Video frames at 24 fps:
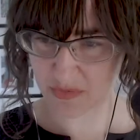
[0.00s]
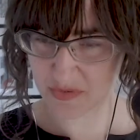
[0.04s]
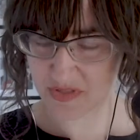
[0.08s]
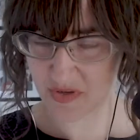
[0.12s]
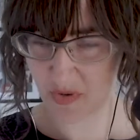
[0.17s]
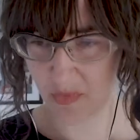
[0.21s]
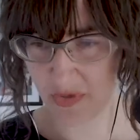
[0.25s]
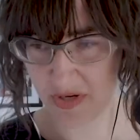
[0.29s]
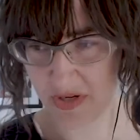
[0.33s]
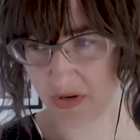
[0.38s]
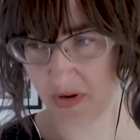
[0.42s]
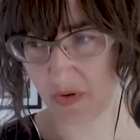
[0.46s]

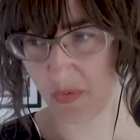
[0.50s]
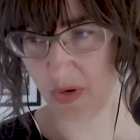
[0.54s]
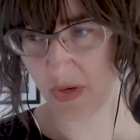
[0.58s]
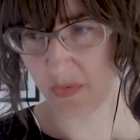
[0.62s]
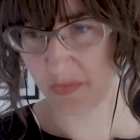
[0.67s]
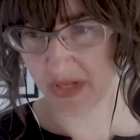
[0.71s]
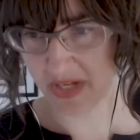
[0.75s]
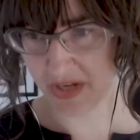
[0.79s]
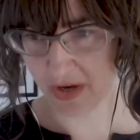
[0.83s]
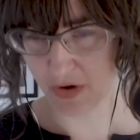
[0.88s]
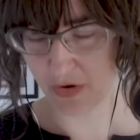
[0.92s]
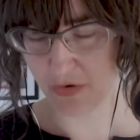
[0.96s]
So, you know, when
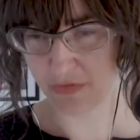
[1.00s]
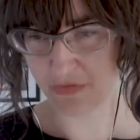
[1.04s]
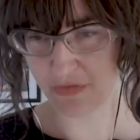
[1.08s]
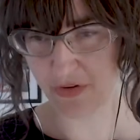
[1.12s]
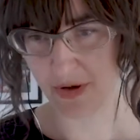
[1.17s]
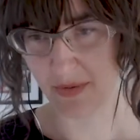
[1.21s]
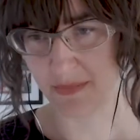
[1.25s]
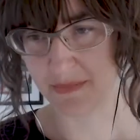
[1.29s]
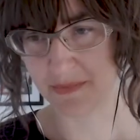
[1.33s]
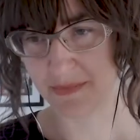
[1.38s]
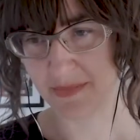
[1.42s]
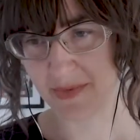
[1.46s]
we go
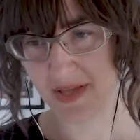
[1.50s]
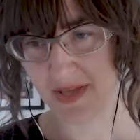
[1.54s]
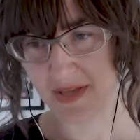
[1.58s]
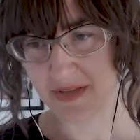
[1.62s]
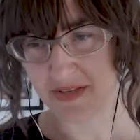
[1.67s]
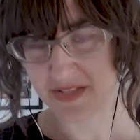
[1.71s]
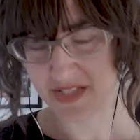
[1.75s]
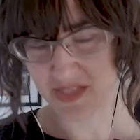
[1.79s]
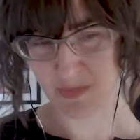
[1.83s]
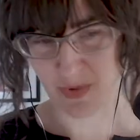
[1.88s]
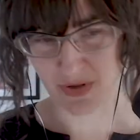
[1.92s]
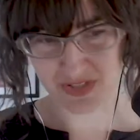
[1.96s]
from
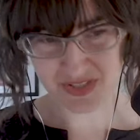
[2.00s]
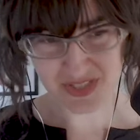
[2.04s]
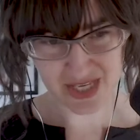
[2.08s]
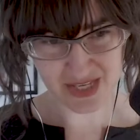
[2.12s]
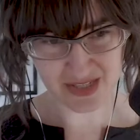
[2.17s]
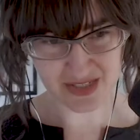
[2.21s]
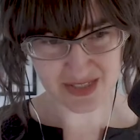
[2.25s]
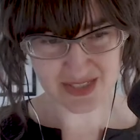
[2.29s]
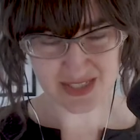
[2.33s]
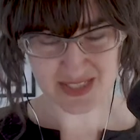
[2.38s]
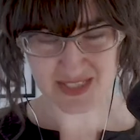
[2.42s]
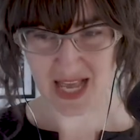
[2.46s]
small
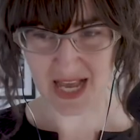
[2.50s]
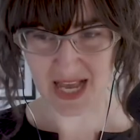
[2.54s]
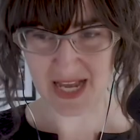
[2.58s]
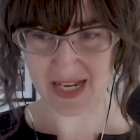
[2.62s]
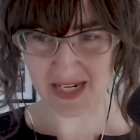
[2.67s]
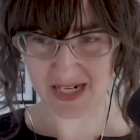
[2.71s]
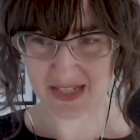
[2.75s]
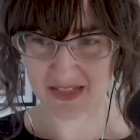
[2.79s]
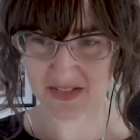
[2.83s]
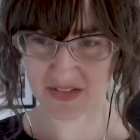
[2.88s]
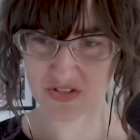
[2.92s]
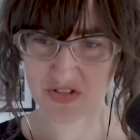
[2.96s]
scale
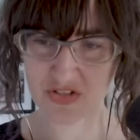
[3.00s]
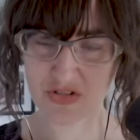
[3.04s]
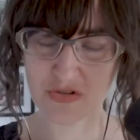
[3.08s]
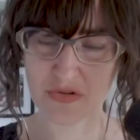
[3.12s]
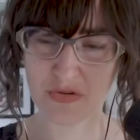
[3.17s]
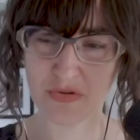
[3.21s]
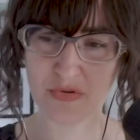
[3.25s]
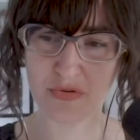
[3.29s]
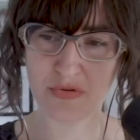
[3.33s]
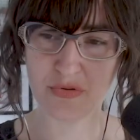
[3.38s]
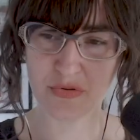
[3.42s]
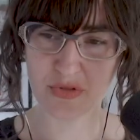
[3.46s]
societies
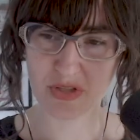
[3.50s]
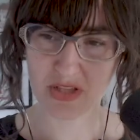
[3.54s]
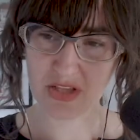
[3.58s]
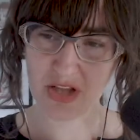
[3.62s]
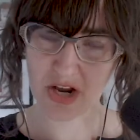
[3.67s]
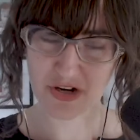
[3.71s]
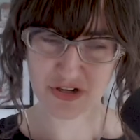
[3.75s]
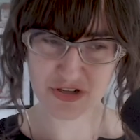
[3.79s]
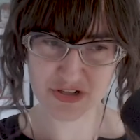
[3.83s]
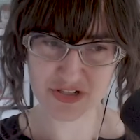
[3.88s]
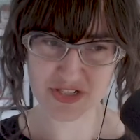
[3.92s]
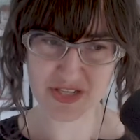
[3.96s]
to
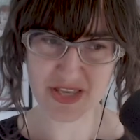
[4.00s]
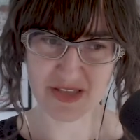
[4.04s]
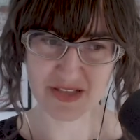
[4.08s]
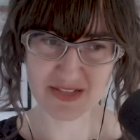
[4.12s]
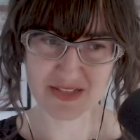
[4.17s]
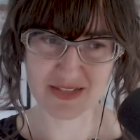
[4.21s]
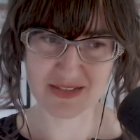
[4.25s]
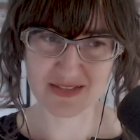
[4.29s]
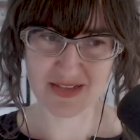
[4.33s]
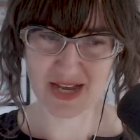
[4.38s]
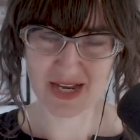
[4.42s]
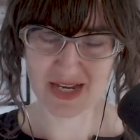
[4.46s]
larger scale
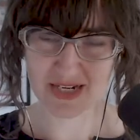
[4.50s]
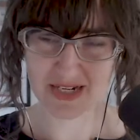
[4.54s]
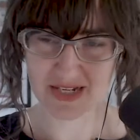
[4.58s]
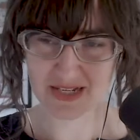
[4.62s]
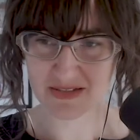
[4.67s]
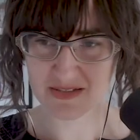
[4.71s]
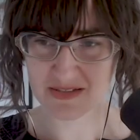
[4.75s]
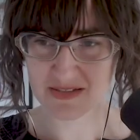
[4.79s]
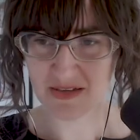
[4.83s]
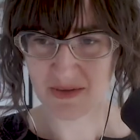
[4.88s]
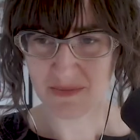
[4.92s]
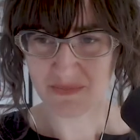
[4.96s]

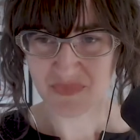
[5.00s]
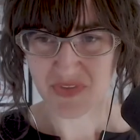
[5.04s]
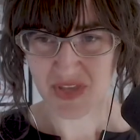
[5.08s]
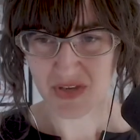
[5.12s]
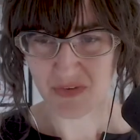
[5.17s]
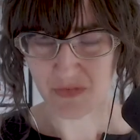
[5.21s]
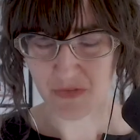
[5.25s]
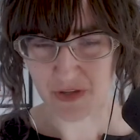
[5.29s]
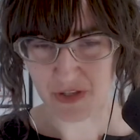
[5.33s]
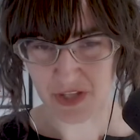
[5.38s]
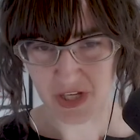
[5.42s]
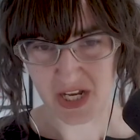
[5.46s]
societies, if
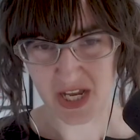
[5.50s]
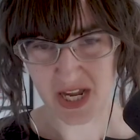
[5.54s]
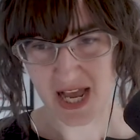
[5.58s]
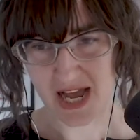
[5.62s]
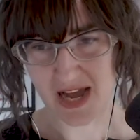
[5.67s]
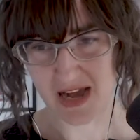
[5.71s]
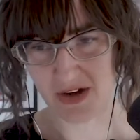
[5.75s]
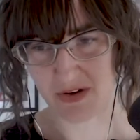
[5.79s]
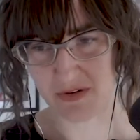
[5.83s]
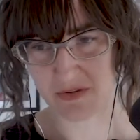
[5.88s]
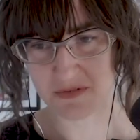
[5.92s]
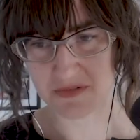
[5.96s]
we look at
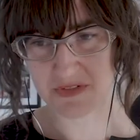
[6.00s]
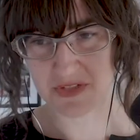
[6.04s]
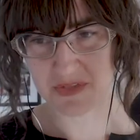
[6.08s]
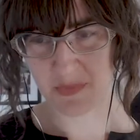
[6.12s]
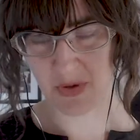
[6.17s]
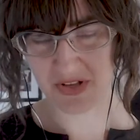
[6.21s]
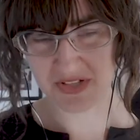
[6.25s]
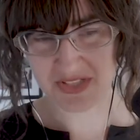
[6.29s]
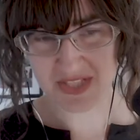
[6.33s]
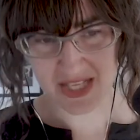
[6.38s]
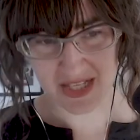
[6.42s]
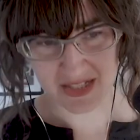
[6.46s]
how
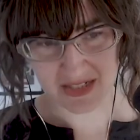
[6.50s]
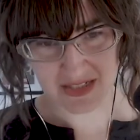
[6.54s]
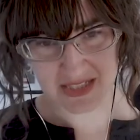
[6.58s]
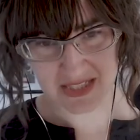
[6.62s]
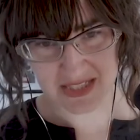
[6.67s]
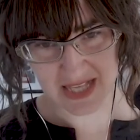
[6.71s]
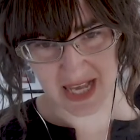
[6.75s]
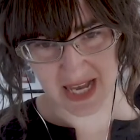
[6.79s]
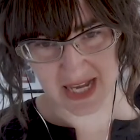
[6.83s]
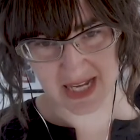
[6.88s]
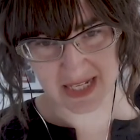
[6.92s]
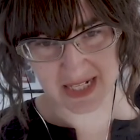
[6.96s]
small scale
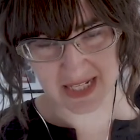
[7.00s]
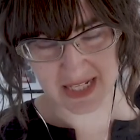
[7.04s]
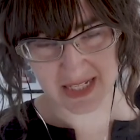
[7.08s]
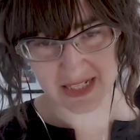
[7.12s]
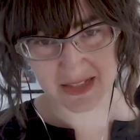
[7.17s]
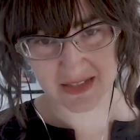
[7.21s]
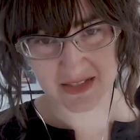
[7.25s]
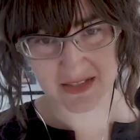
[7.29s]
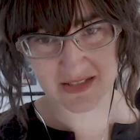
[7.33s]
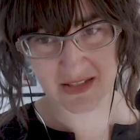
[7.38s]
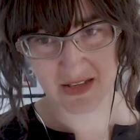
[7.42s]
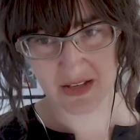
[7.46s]

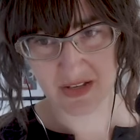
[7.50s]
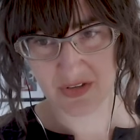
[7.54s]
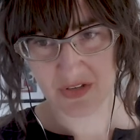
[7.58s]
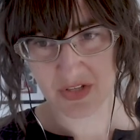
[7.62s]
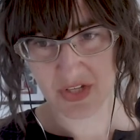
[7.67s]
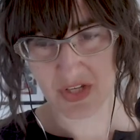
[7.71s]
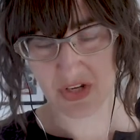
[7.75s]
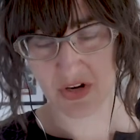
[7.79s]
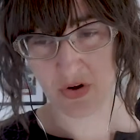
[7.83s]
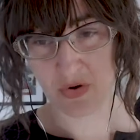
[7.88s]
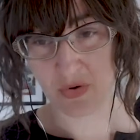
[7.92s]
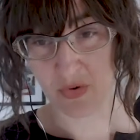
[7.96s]
societies,
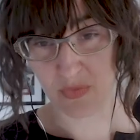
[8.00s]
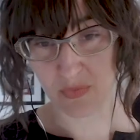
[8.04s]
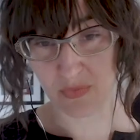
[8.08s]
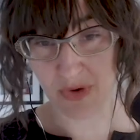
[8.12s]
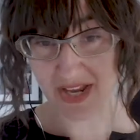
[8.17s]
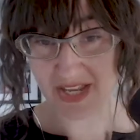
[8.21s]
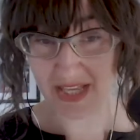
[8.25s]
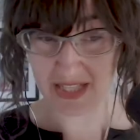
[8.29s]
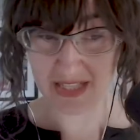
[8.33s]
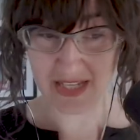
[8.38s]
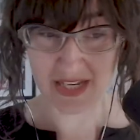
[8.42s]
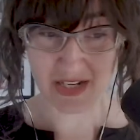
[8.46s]
you know,
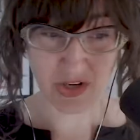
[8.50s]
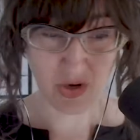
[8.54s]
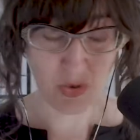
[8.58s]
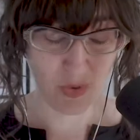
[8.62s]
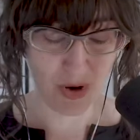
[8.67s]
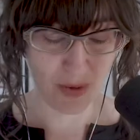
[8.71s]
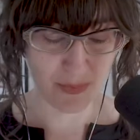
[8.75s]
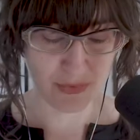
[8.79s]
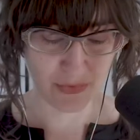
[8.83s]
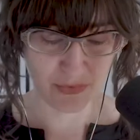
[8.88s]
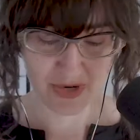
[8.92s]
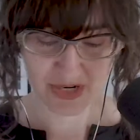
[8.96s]
regulate
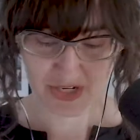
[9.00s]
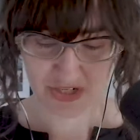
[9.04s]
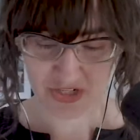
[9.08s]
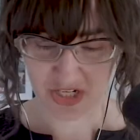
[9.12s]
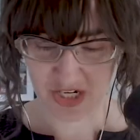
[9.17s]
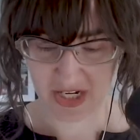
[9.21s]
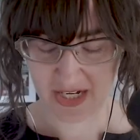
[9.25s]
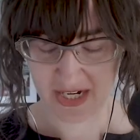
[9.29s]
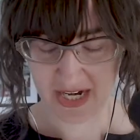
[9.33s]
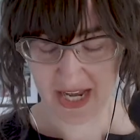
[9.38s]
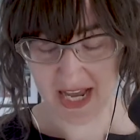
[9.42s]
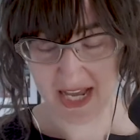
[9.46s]

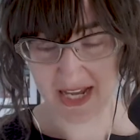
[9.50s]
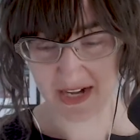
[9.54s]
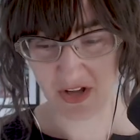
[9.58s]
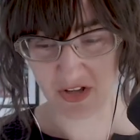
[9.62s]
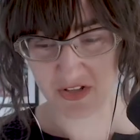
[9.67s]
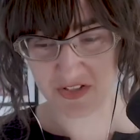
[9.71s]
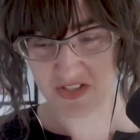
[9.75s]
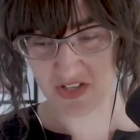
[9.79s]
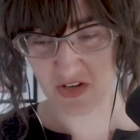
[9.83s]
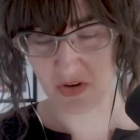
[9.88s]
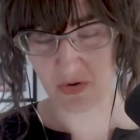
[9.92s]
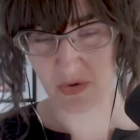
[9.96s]
cooperation and
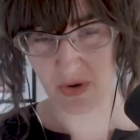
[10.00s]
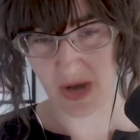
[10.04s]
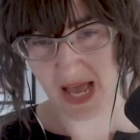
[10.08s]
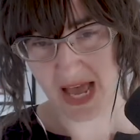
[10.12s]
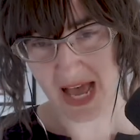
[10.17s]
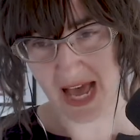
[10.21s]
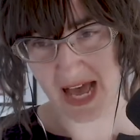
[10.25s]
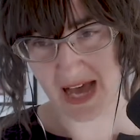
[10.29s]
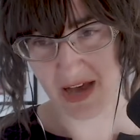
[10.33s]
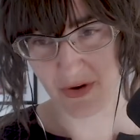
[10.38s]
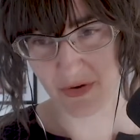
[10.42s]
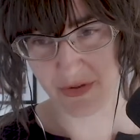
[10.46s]
also
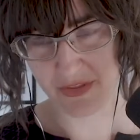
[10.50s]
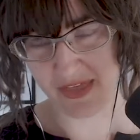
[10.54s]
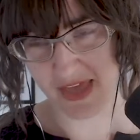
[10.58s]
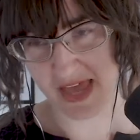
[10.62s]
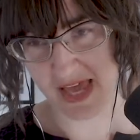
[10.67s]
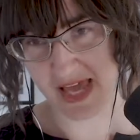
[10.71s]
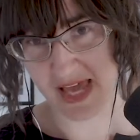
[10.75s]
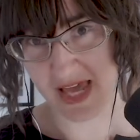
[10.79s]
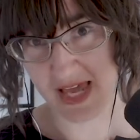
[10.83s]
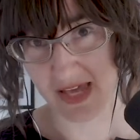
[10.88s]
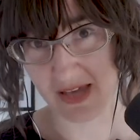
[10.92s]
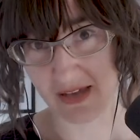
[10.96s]
how
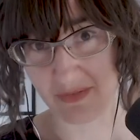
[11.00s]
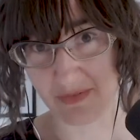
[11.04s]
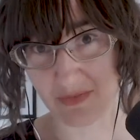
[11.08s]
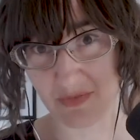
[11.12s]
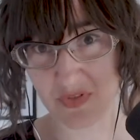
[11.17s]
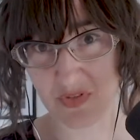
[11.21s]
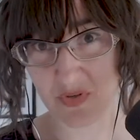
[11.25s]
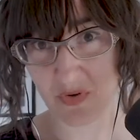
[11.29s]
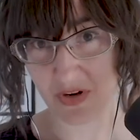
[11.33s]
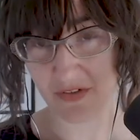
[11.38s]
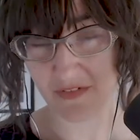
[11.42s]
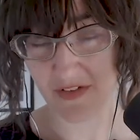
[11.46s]
they
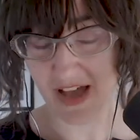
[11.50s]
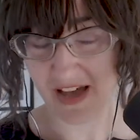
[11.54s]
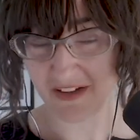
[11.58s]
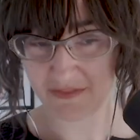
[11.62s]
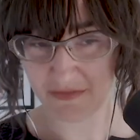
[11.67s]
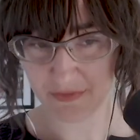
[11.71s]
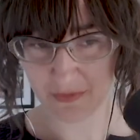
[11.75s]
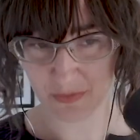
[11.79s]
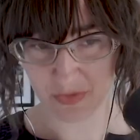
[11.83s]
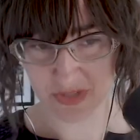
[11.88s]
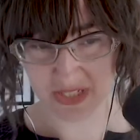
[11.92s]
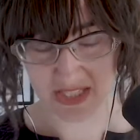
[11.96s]
sort of have
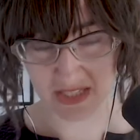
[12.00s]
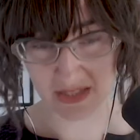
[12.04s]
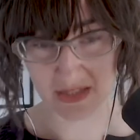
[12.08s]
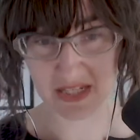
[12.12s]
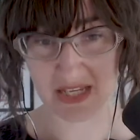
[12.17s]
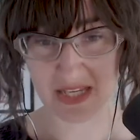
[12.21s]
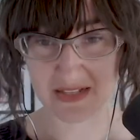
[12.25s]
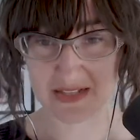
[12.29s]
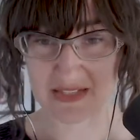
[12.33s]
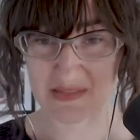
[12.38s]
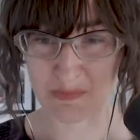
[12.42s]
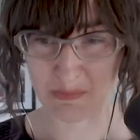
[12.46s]

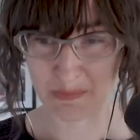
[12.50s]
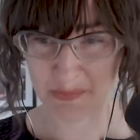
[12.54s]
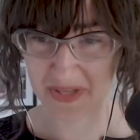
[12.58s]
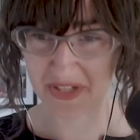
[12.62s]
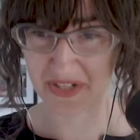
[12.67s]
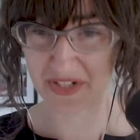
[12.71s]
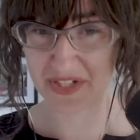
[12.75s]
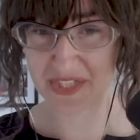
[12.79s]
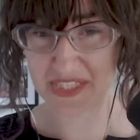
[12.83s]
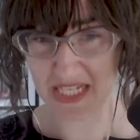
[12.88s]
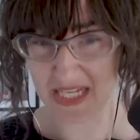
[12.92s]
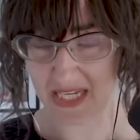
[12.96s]
resilience
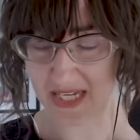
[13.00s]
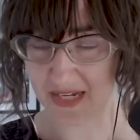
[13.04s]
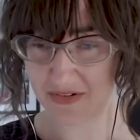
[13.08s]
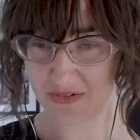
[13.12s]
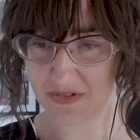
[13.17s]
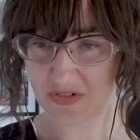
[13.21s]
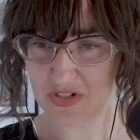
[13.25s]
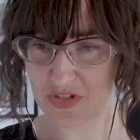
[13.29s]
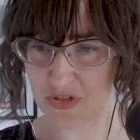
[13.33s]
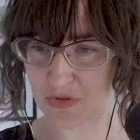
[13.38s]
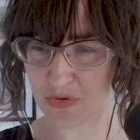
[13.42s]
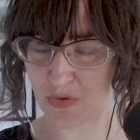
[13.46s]
built
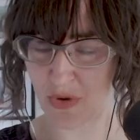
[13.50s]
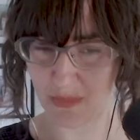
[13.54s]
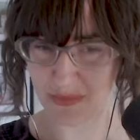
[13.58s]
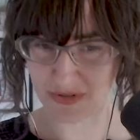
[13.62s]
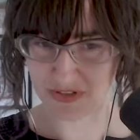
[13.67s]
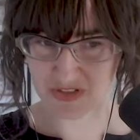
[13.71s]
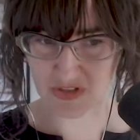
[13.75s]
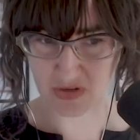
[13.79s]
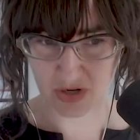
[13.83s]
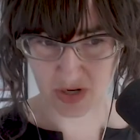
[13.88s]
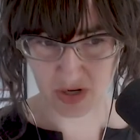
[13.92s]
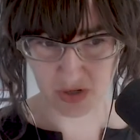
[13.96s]
into almost
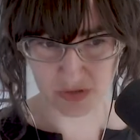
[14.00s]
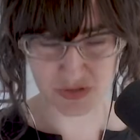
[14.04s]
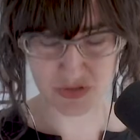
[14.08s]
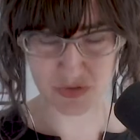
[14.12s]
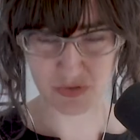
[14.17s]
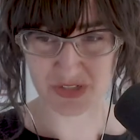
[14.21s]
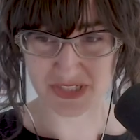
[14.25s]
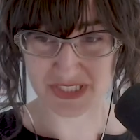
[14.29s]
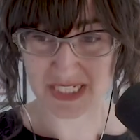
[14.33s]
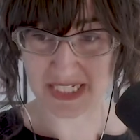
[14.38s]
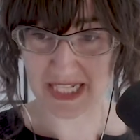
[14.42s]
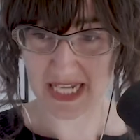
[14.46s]
their
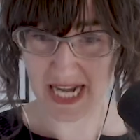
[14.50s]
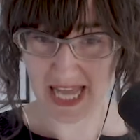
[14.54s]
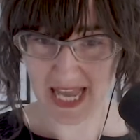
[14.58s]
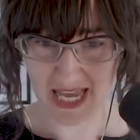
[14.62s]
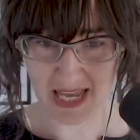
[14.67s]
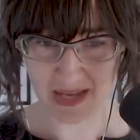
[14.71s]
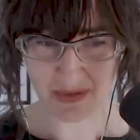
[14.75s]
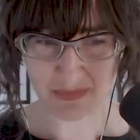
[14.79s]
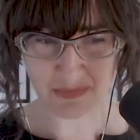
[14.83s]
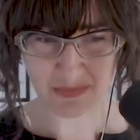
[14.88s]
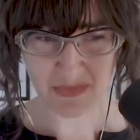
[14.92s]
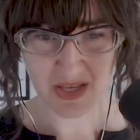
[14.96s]
cultural DNA,